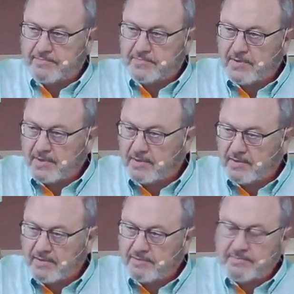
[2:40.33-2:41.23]

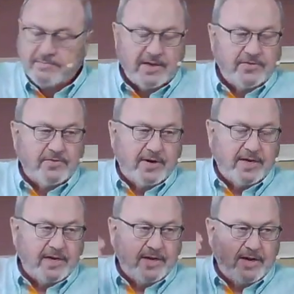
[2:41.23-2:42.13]
the
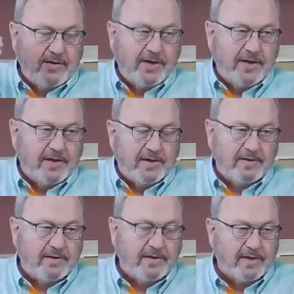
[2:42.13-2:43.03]
Mediterranean area and
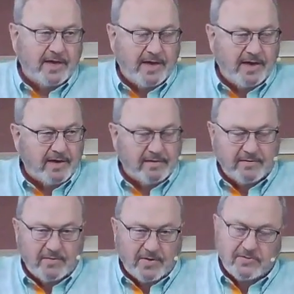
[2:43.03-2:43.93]
in Achaia
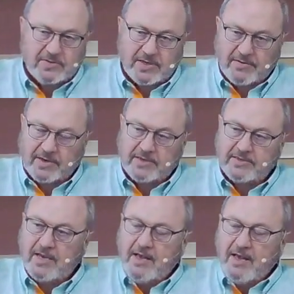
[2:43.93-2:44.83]
and those areas.
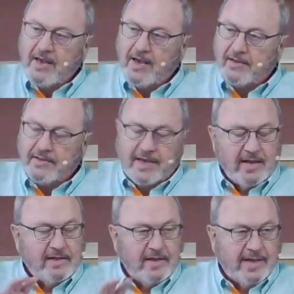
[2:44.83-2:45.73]
And they
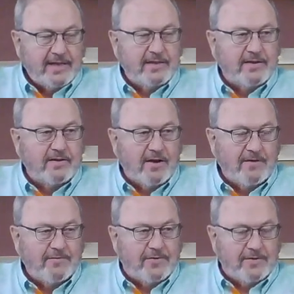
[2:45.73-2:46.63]
had collected an
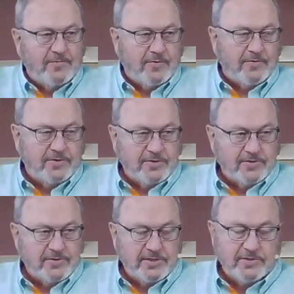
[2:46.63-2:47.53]
offering for the
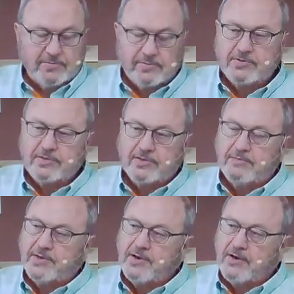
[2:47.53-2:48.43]
church in Jerusalem
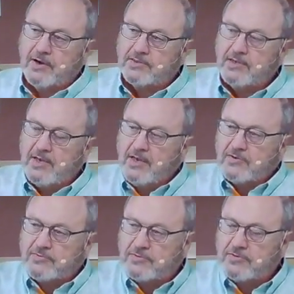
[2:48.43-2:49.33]
because
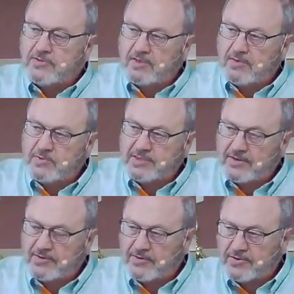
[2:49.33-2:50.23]
Jerusalem was
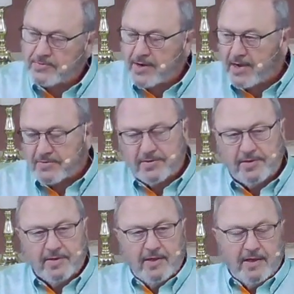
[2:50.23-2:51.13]
under a drought.
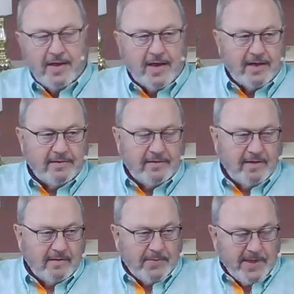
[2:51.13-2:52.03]
And
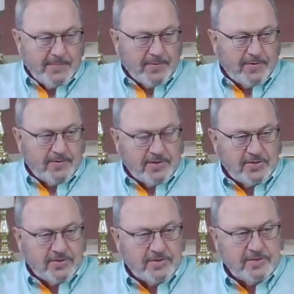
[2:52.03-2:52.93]
the people, the
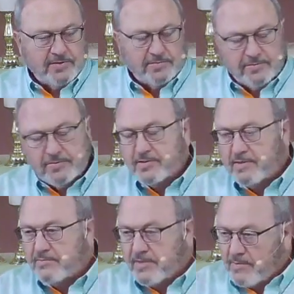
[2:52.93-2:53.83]
church in
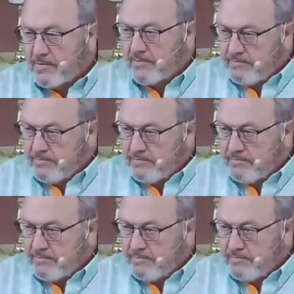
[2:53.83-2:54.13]
Jerusalem, they were